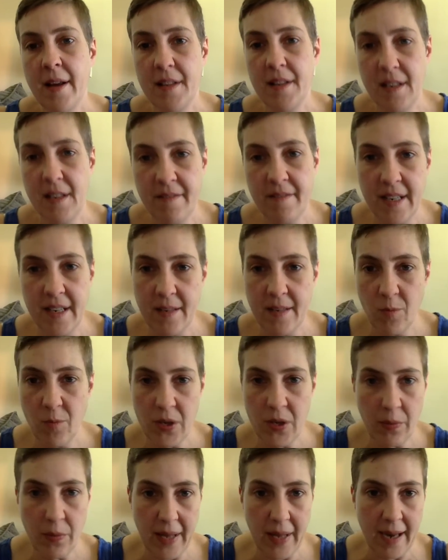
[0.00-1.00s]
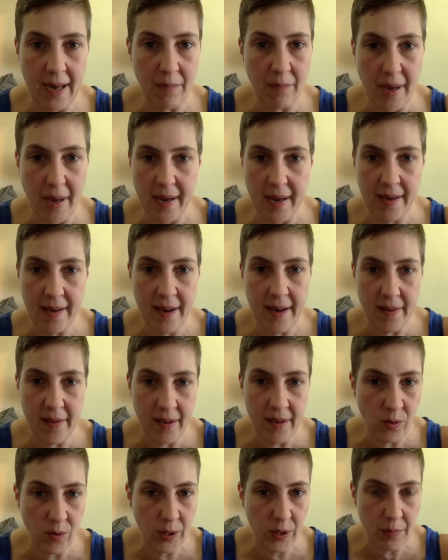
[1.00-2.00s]
The defendant was a black man, and
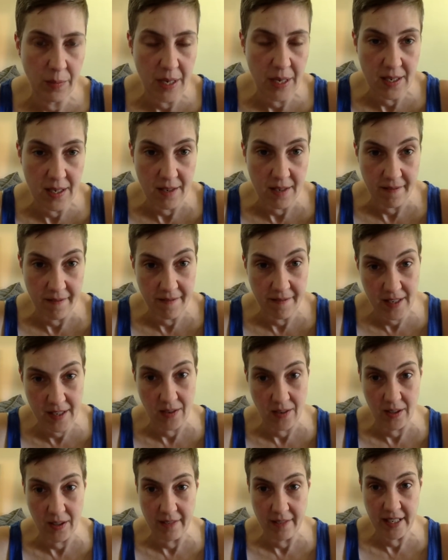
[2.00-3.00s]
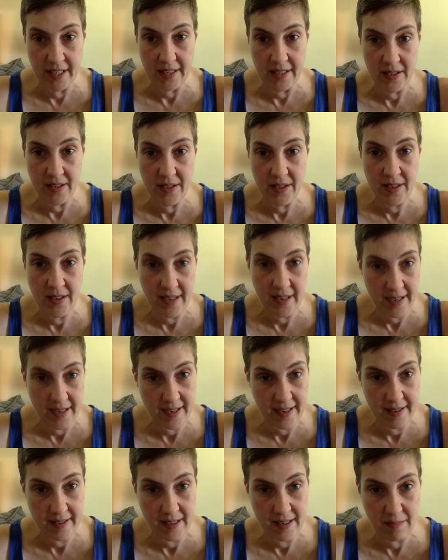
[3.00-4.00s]
the only piece of physical evidence
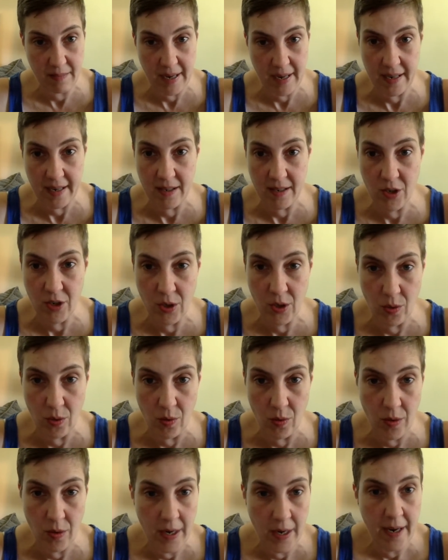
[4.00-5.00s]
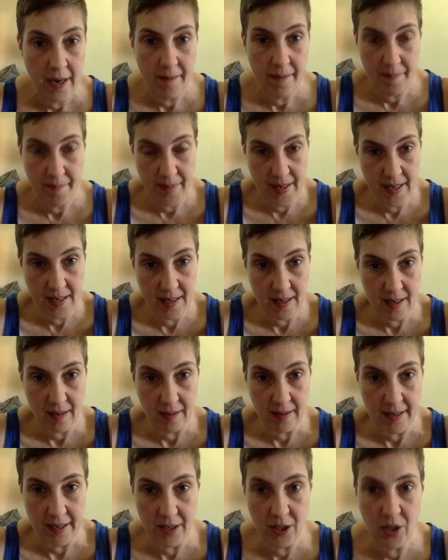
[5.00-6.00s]
tying this man to this
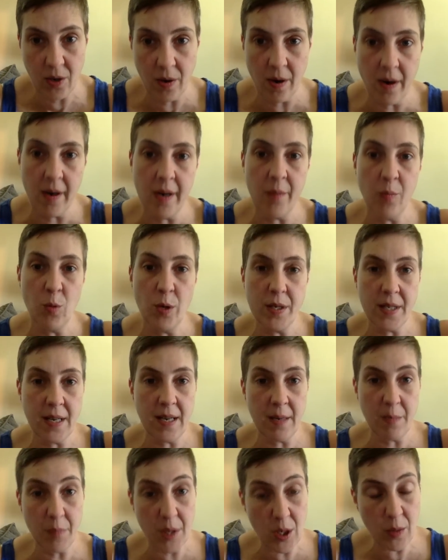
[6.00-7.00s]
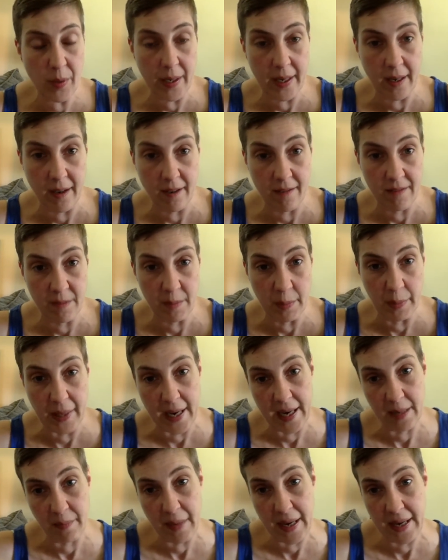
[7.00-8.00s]
alleged crime was a pubic hair from a
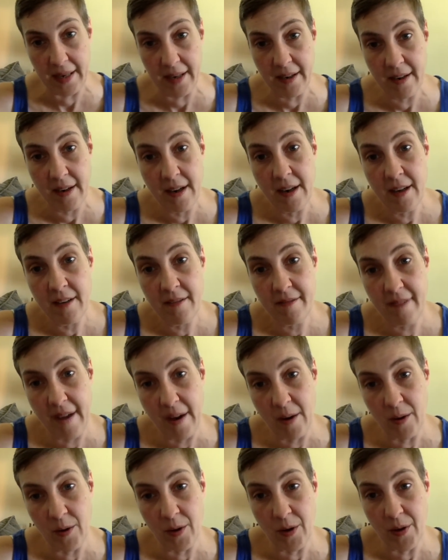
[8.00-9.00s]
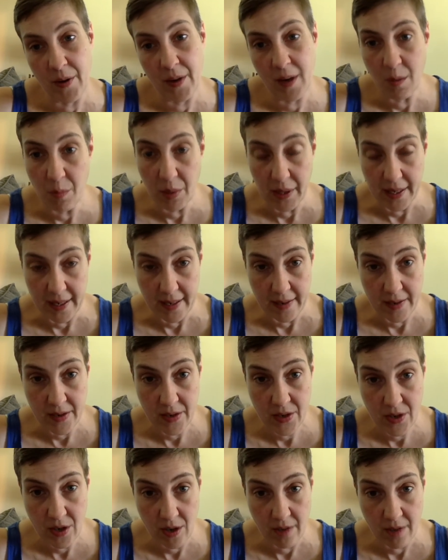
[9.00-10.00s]
black man found on the complainant's
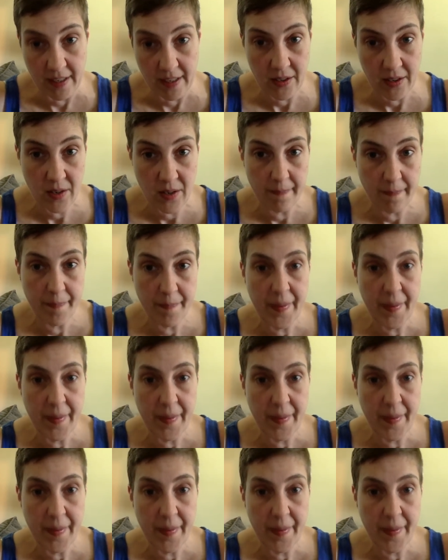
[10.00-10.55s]
cervix.